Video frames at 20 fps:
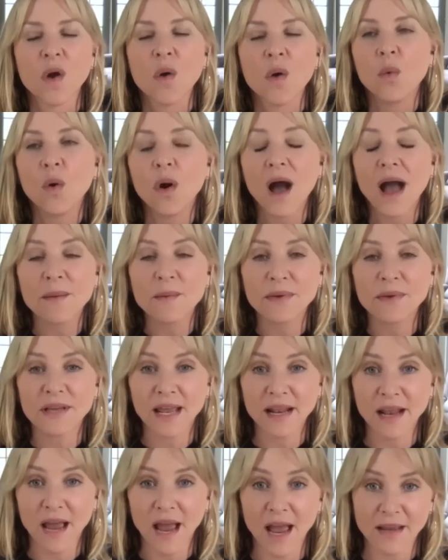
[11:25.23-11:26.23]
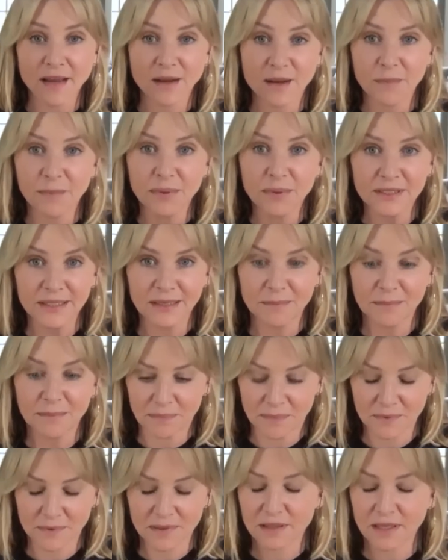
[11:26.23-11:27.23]
Well, I completely
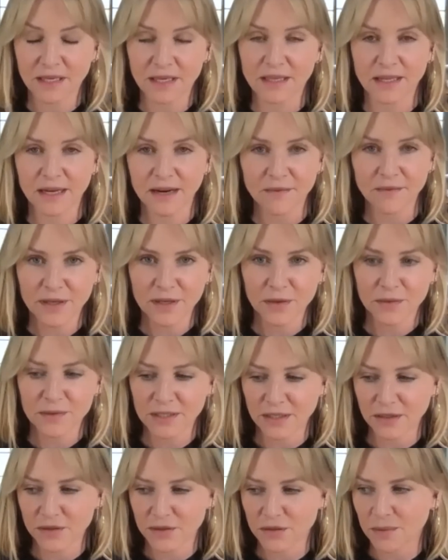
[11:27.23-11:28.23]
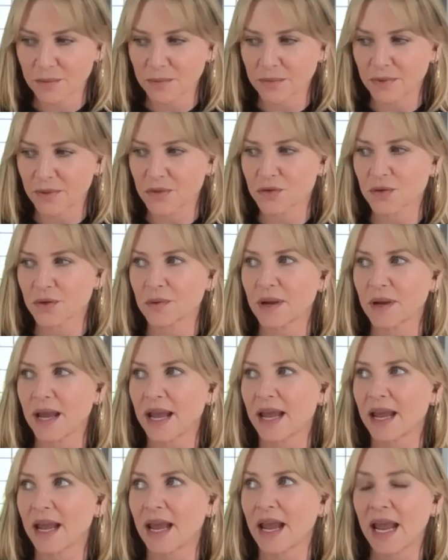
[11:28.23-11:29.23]
think that everything you said is completely true.
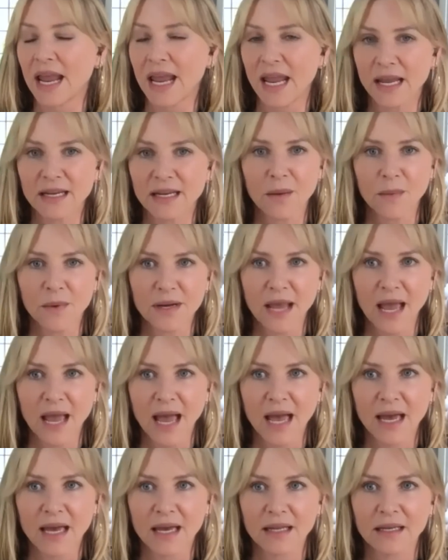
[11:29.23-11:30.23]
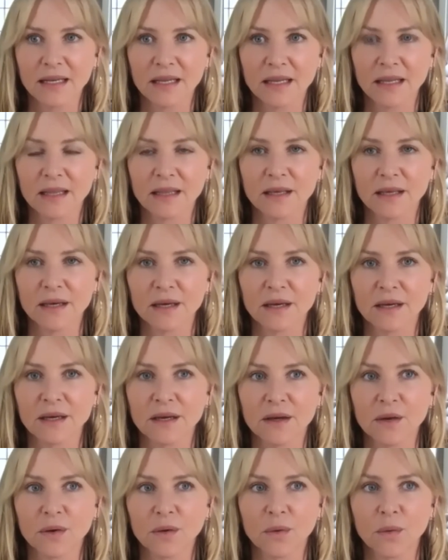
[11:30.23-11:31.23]
And I would add
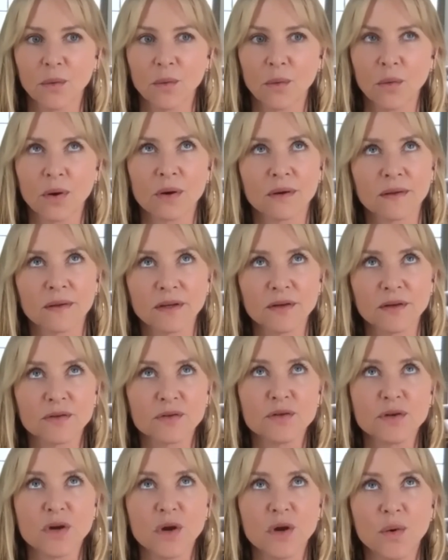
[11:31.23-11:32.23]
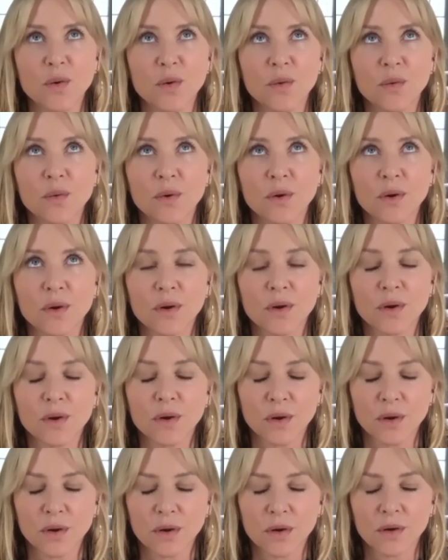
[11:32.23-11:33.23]
there's no
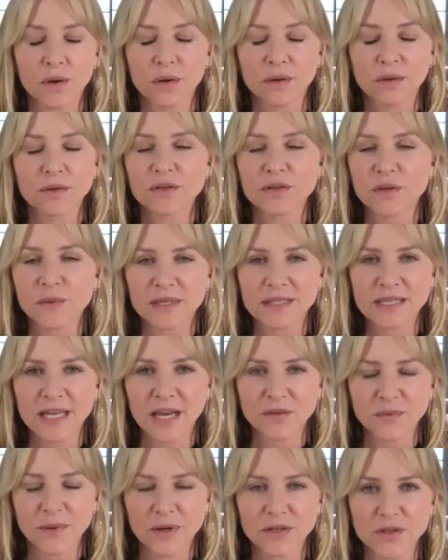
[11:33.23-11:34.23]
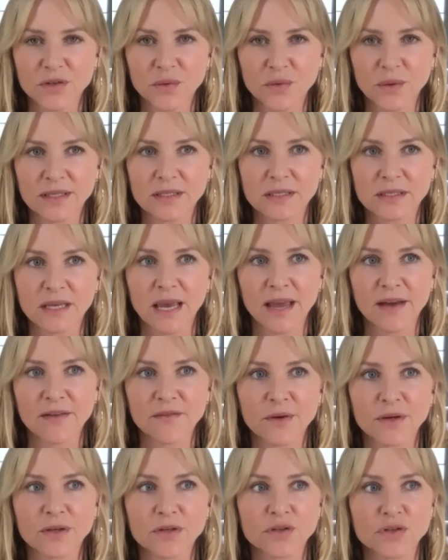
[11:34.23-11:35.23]
exact right choice.
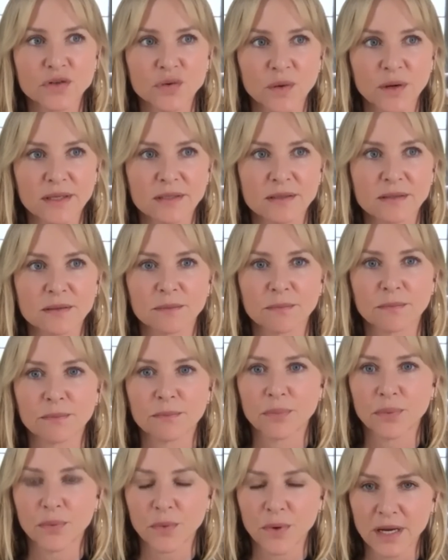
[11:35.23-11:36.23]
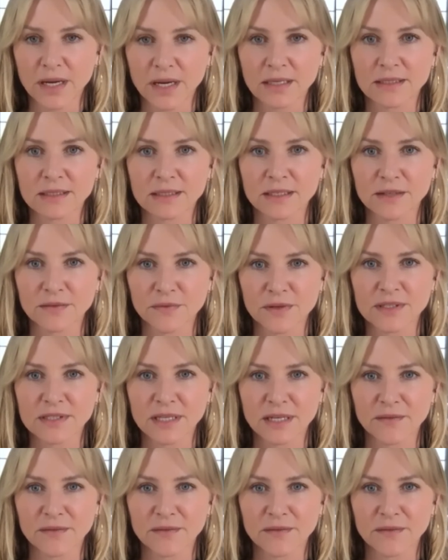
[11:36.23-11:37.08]
Every choice brings a different set of